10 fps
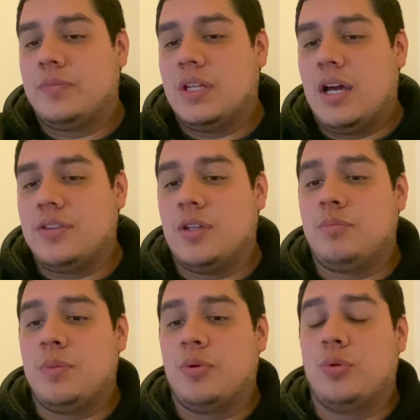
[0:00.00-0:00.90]
I thought
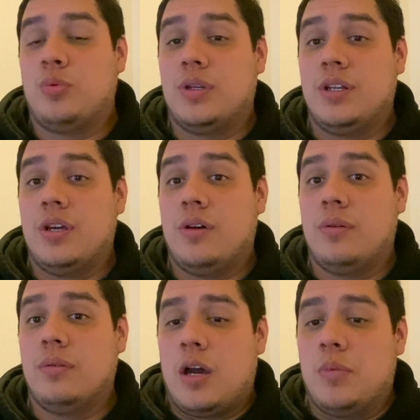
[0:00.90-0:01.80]
people would want to
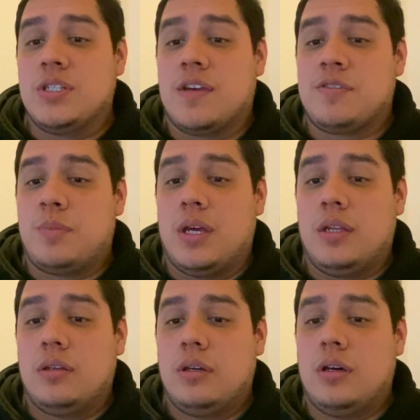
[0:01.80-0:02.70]
know how much I've
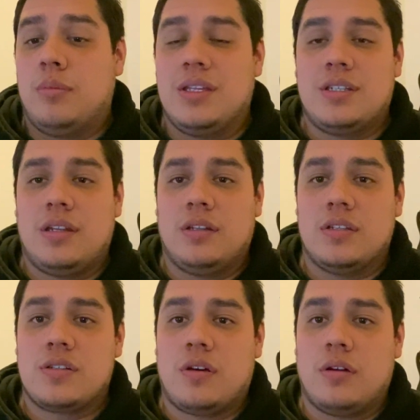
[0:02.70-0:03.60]
spent maintaining
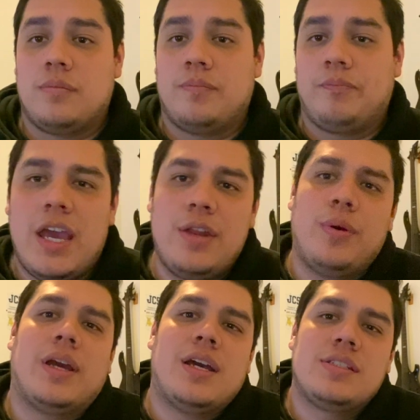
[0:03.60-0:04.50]
this car.
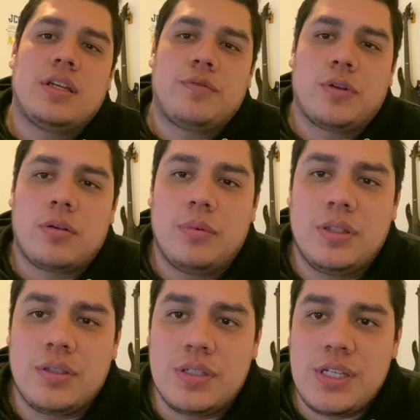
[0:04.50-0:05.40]
Anyway guys, thank you for coming
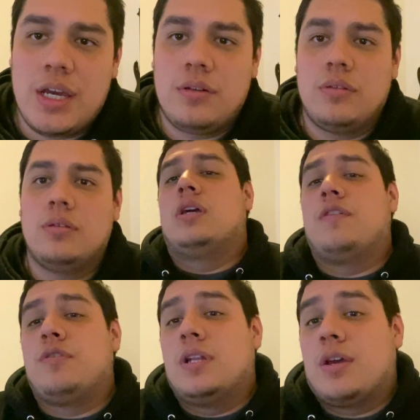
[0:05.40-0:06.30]
to the channel.
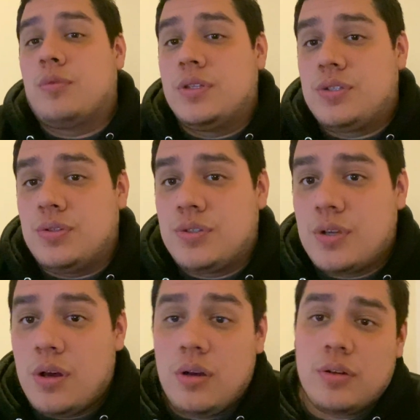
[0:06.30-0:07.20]
If you like what you
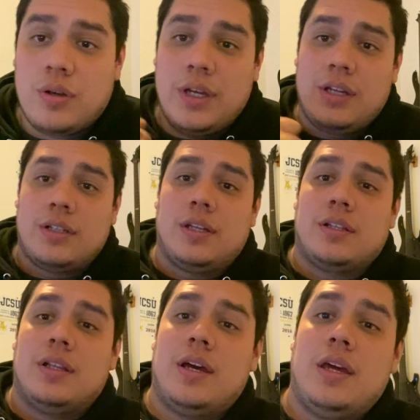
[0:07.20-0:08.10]
saw, go ahead and
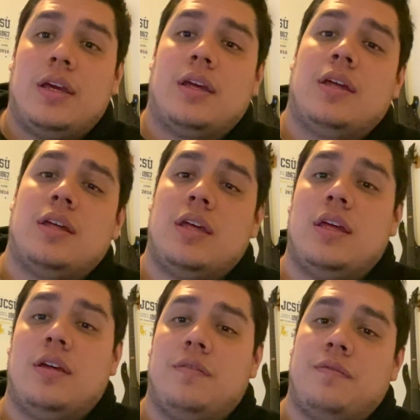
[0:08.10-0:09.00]
click like.
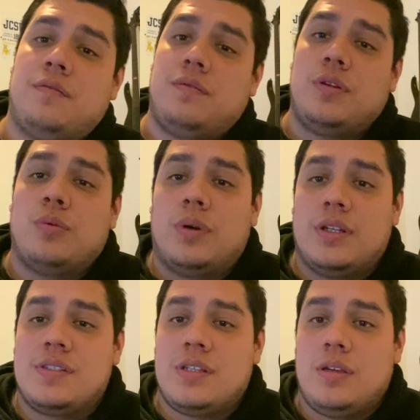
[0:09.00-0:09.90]
If you want
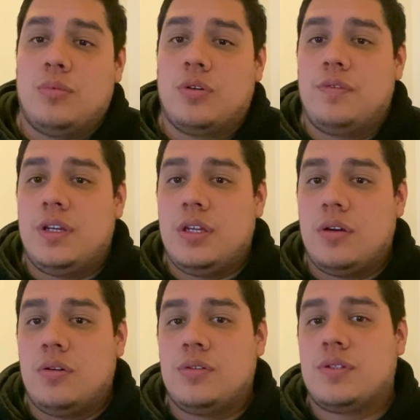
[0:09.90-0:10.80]
to see more
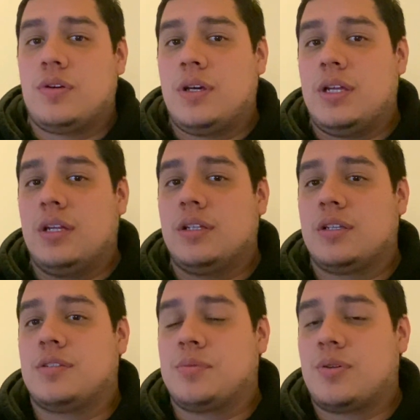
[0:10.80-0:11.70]
videos, go ahead and click
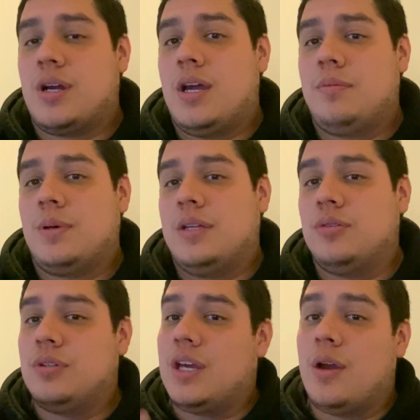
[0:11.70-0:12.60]
subscribe. I
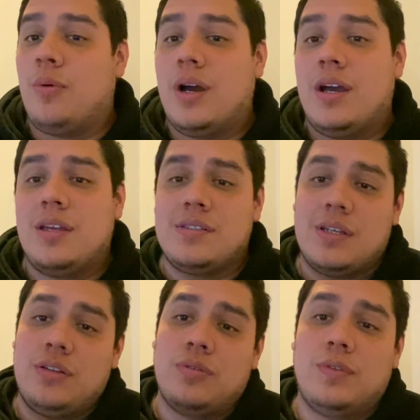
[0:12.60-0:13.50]
do
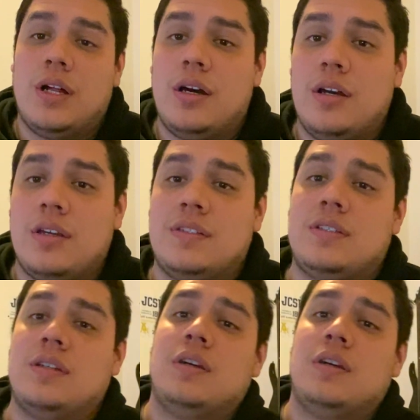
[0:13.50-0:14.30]
DIYs, I do vlogs,